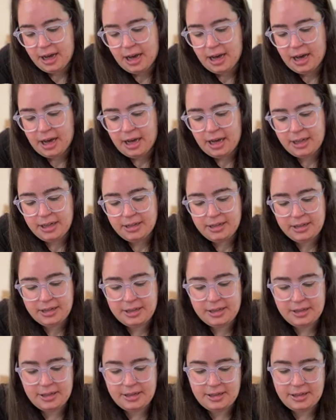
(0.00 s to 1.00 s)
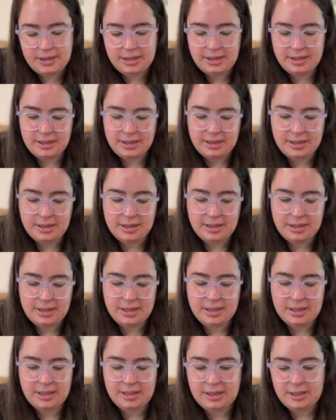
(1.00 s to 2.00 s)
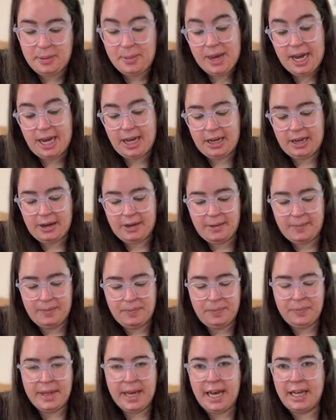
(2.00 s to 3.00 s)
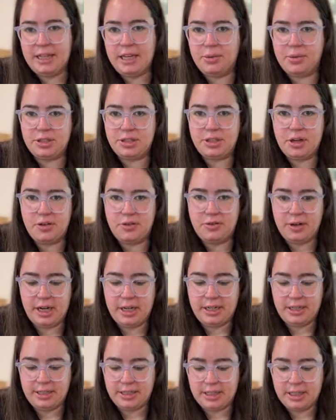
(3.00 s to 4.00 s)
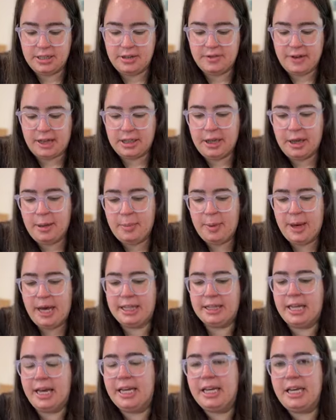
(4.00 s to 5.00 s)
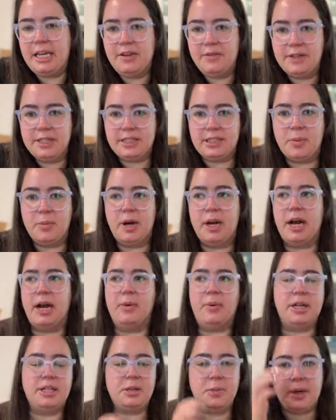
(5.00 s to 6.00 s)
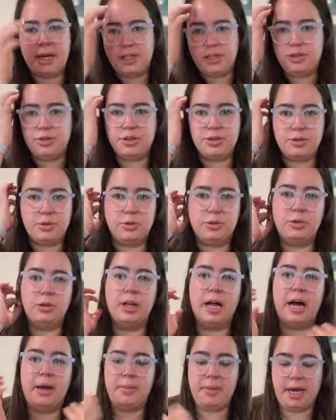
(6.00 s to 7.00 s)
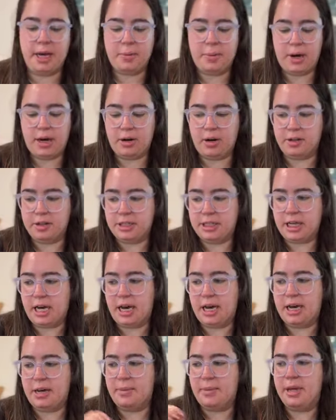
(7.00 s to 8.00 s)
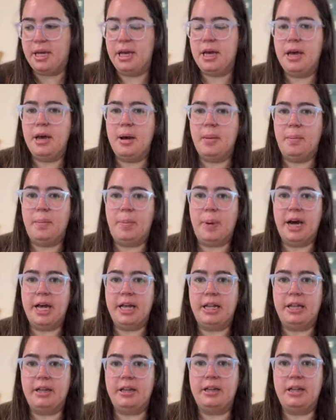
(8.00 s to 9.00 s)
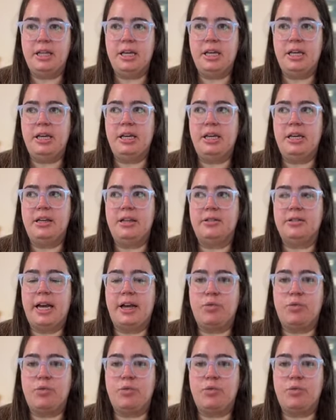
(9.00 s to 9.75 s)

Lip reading: to make. And they were so fun to develop. And like even I went to pastry school, I make bread all the time, but the